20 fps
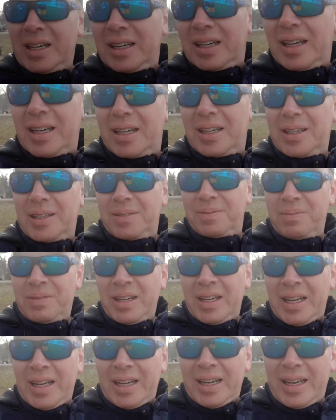
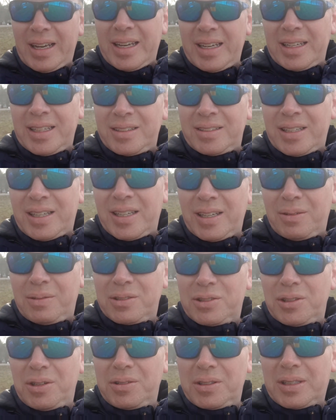And
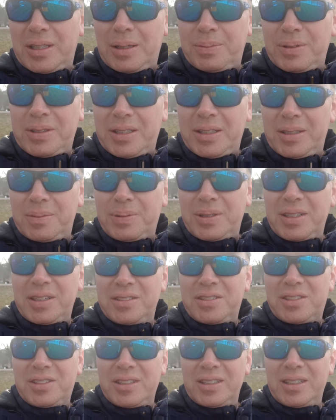with all the complicated
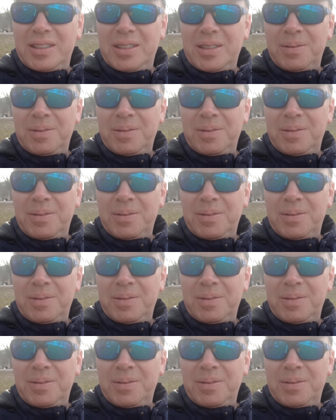parts,